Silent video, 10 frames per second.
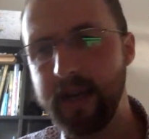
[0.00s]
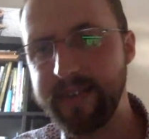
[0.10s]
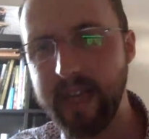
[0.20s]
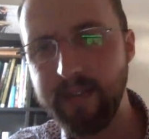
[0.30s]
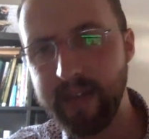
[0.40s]

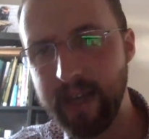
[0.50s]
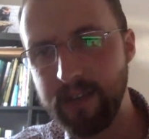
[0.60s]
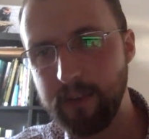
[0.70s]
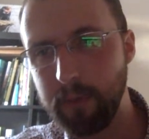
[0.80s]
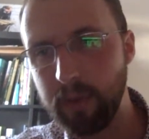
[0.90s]
David S
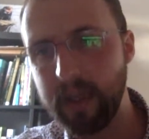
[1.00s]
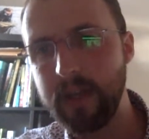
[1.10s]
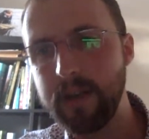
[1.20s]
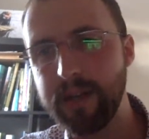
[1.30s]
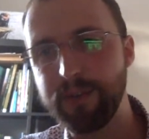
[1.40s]
has put, can
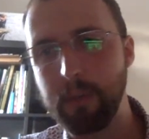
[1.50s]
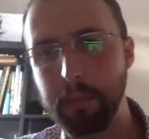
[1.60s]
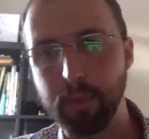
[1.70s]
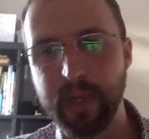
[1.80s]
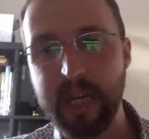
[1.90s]
you get some
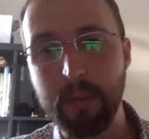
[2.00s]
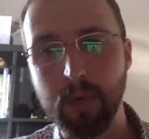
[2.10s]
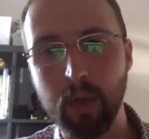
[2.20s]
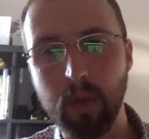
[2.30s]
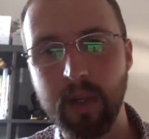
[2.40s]
bream
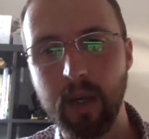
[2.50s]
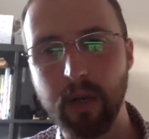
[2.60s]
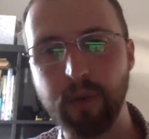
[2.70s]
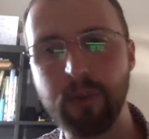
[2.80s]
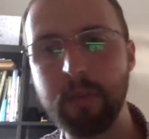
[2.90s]
rolling on
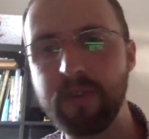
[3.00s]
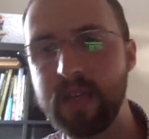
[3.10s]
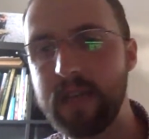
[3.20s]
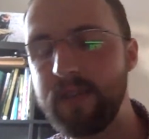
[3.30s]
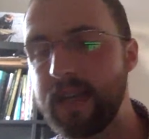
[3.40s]
a summer's
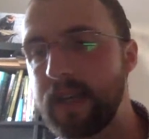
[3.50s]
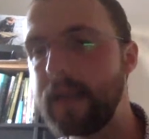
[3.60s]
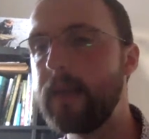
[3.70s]
evening